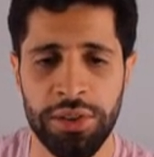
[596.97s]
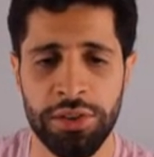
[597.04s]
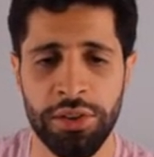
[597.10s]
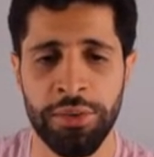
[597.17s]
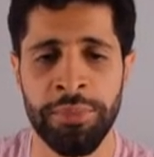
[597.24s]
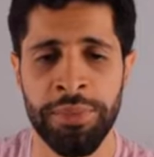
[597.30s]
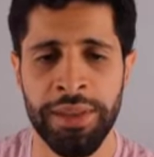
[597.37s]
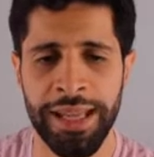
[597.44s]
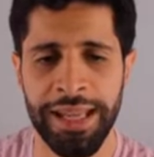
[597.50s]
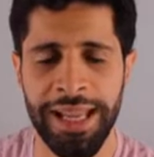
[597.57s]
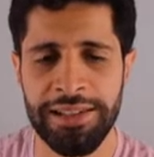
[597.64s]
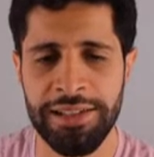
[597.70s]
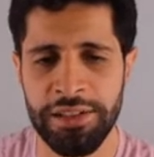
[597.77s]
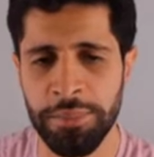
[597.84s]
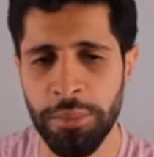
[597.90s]
So
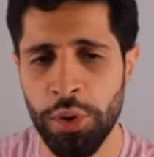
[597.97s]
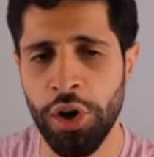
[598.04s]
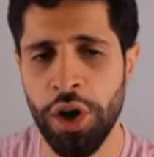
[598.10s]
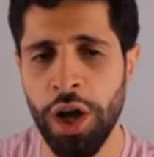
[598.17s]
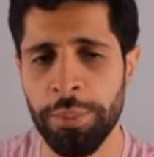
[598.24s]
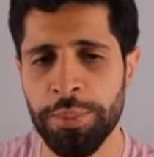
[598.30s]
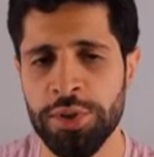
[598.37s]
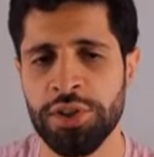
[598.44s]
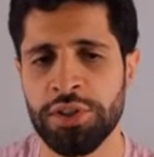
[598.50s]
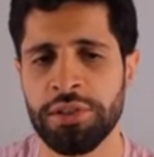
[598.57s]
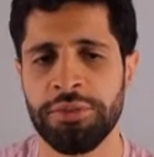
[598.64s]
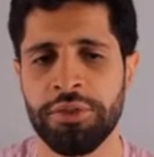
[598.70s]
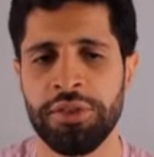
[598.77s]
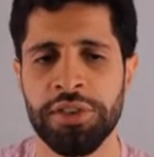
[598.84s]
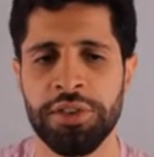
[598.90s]
again, there's more options
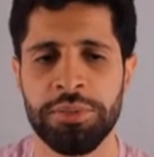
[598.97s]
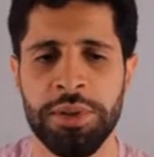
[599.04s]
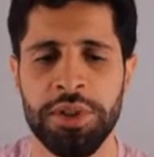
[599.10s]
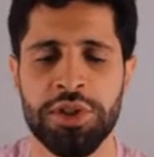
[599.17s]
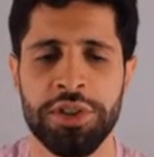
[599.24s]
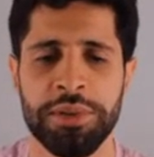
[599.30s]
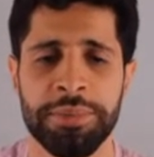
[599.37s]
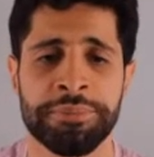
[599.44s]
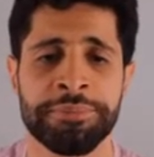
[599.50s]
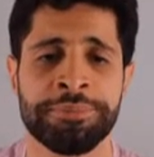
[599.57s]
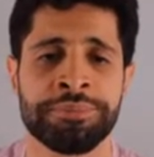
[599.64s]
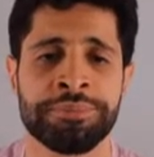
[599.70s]
for this bishop,